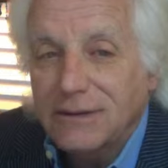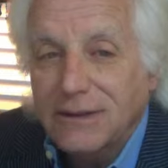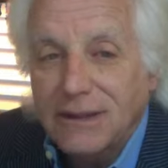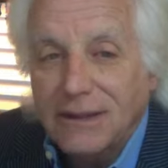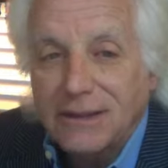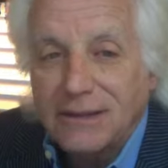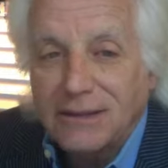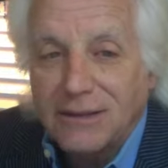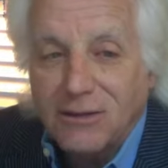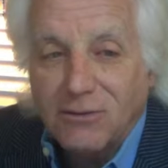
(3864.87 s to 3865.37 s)

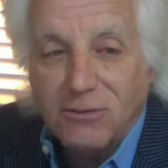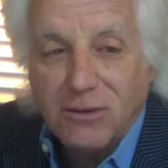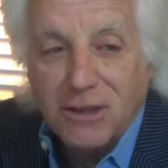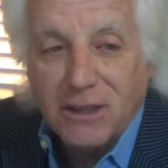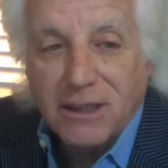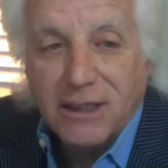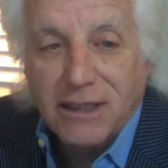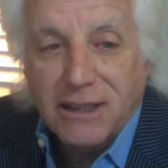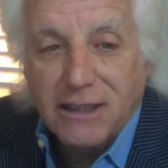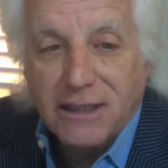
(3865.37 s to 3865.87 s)
I don't know
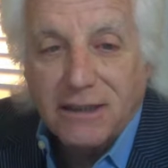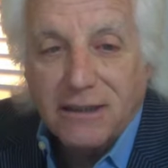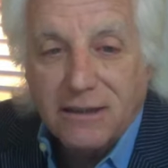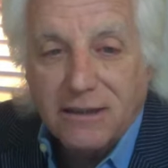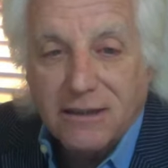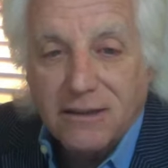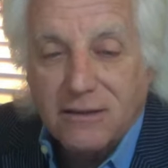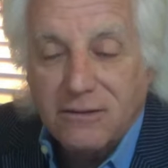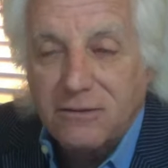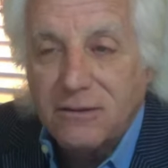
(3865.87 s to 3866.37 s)
where Key
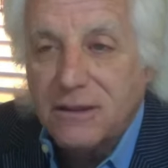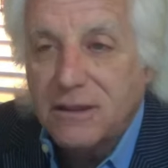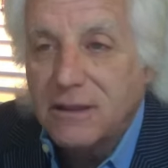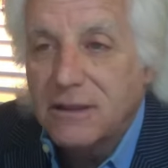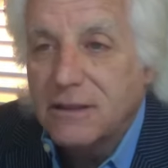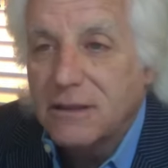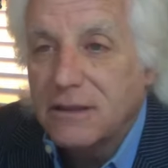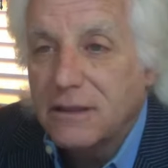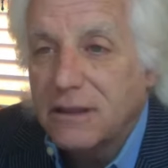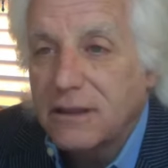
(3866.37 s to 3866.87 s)
Largo
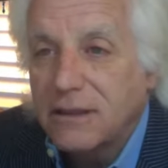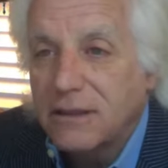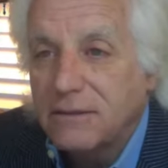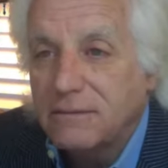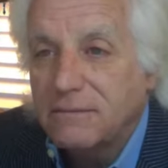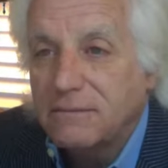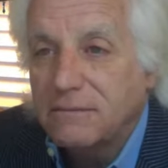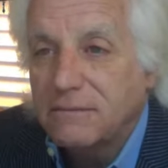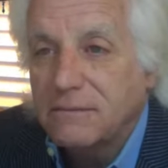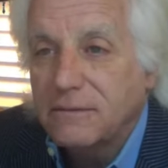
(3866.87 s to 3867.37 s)
is.
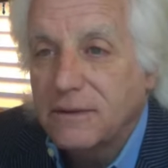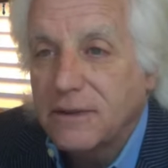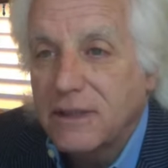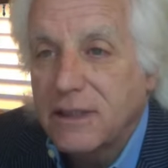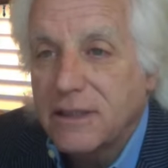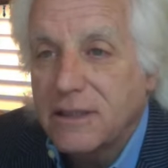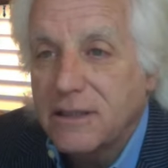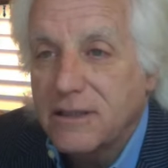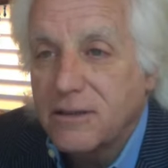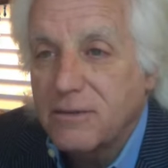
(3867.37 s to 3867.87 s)

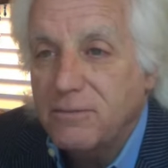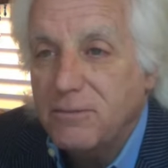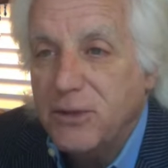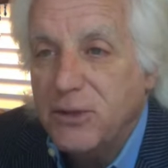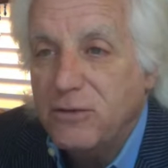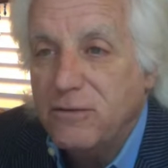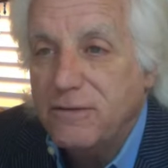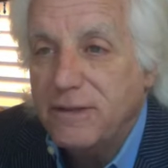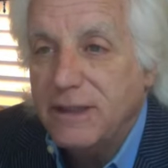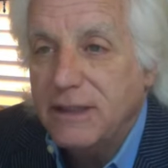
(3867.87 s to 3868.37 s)
It's a
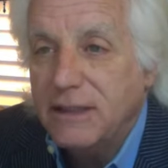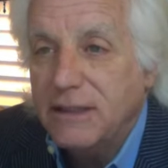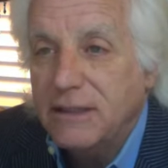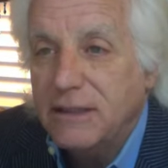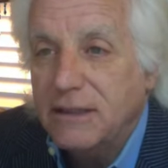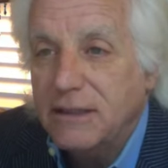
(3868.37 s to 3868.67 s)
movie.